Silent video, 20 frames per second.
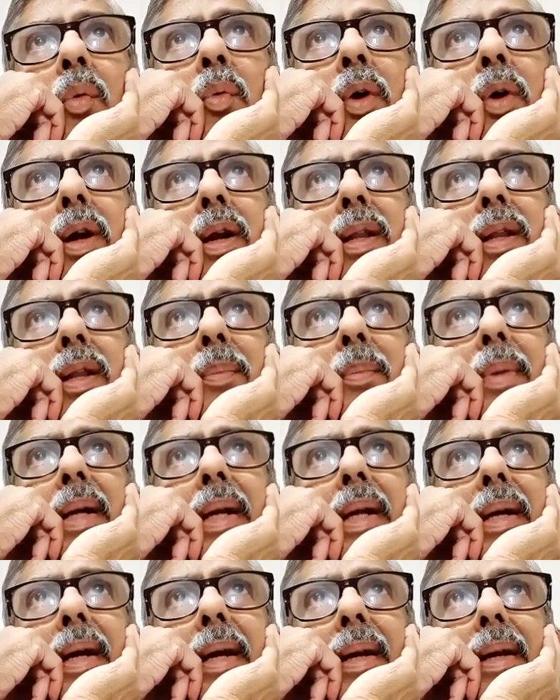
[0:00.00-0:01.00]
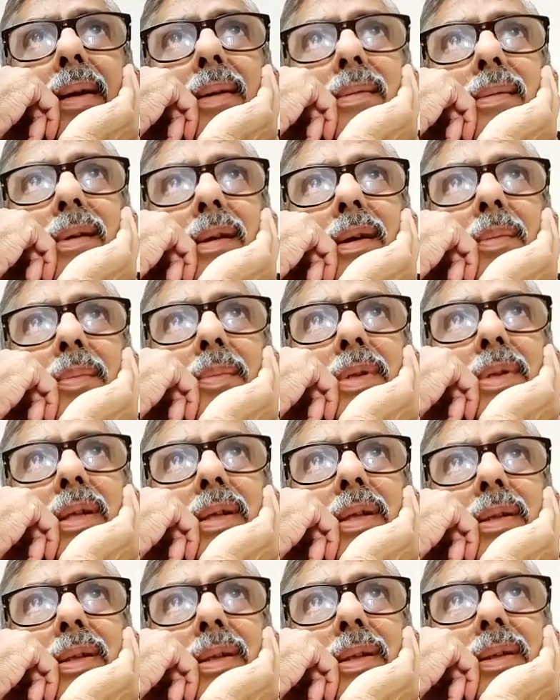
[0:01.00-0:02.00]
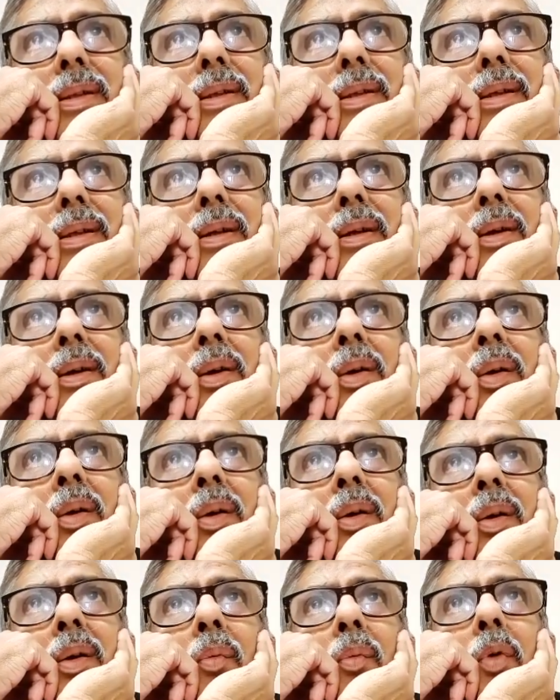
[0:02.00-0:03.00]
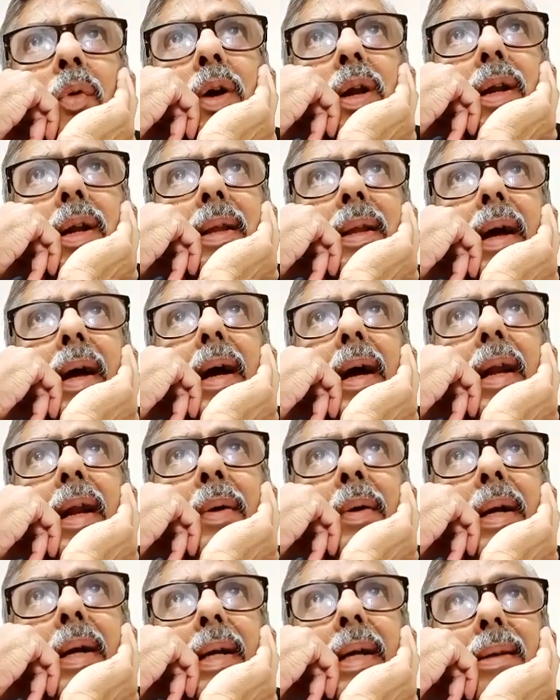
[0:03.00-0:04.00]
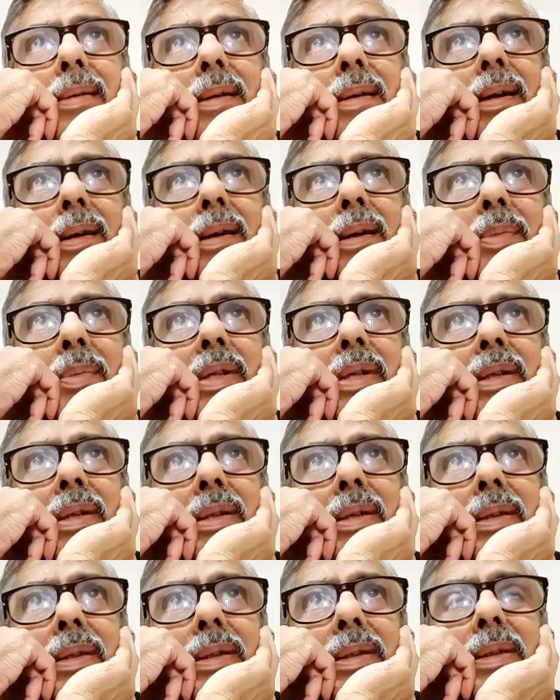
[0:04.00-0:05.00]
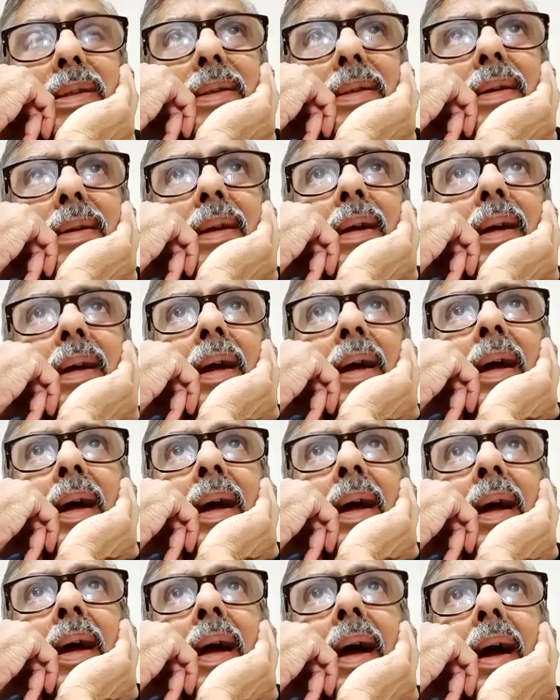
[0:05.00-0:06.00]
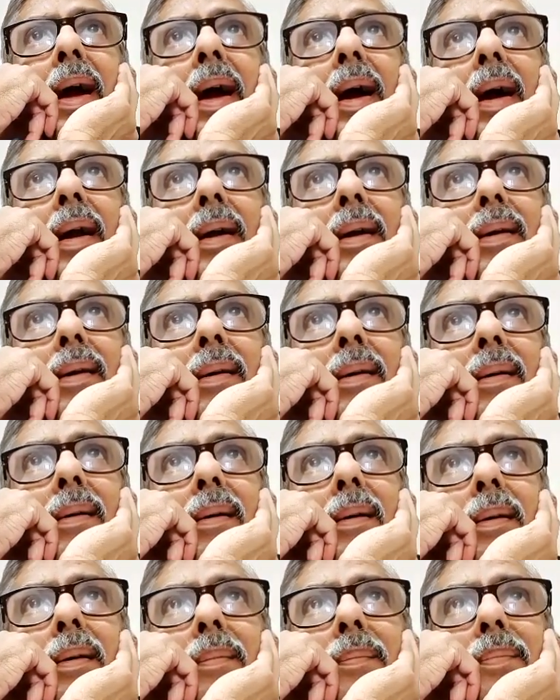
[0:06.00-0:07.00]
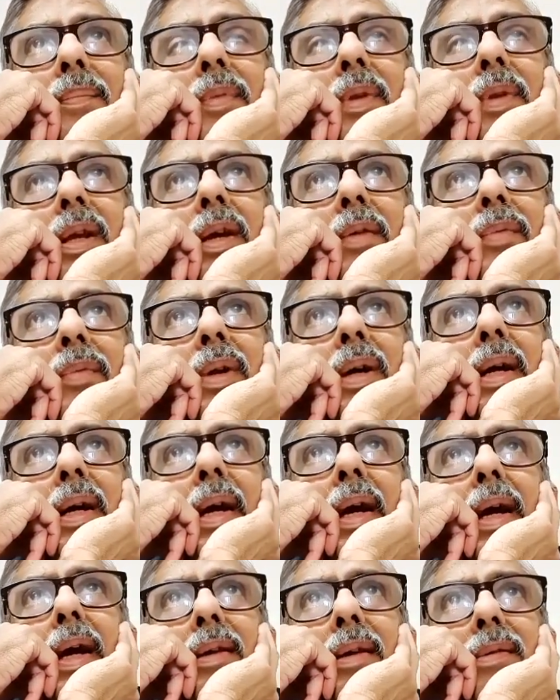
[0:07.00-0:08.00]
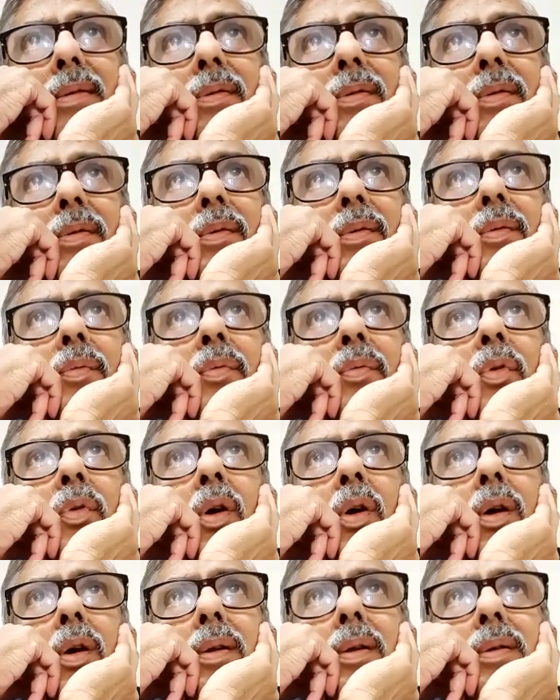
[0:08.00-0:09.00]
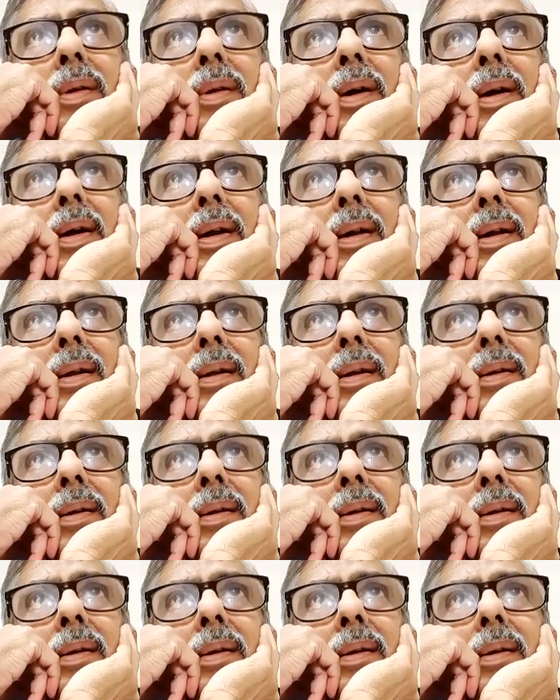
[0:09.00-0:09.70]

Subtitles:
what are the mitigating circumstances, what are the aggravating circumstances, and if the case falls under